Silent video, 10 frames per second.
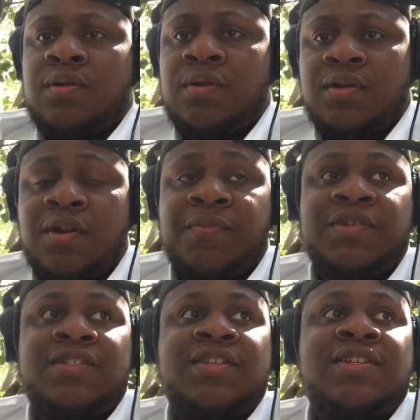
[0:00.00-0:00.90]
Number
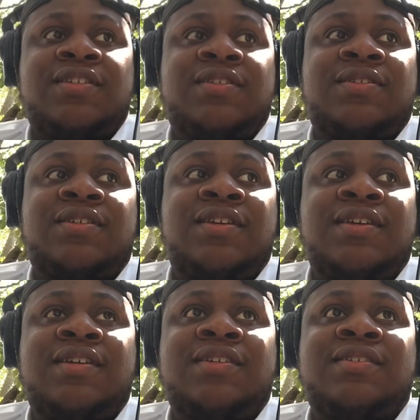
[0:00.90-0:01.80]
six
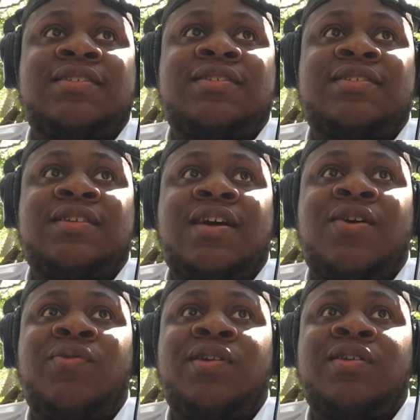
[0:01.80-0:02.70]
is I
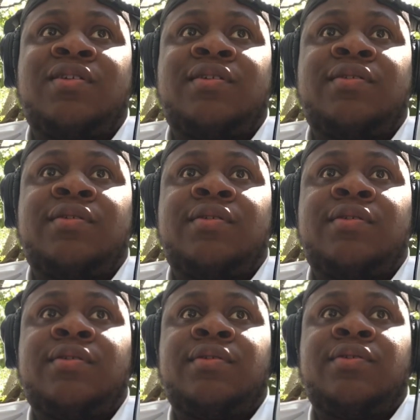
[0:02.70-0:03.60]
want to
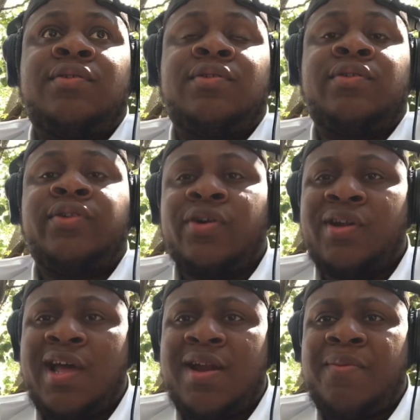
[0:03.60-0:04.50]
learn
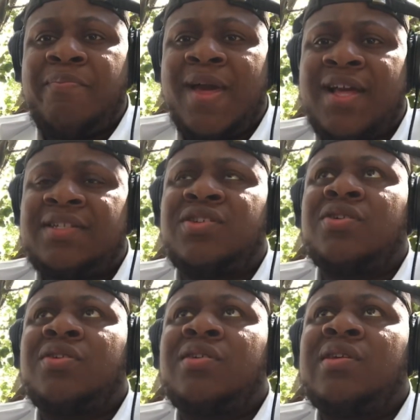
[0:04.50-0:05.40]
how to
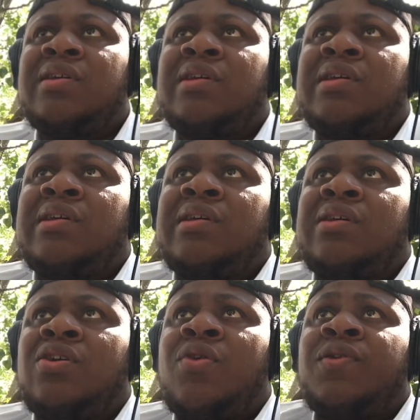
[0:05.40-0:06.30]
master.
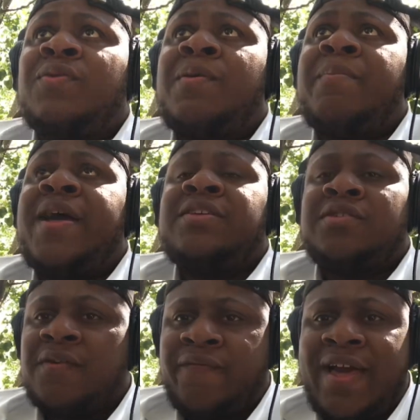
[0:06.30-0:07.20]
I really want to
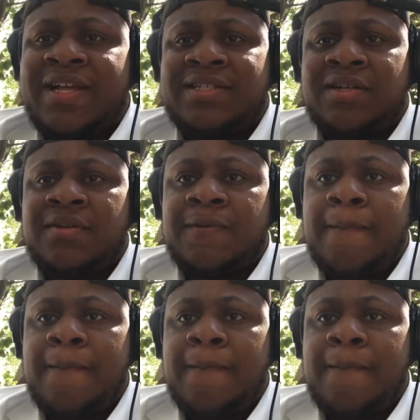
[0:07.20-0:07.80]
master fasting,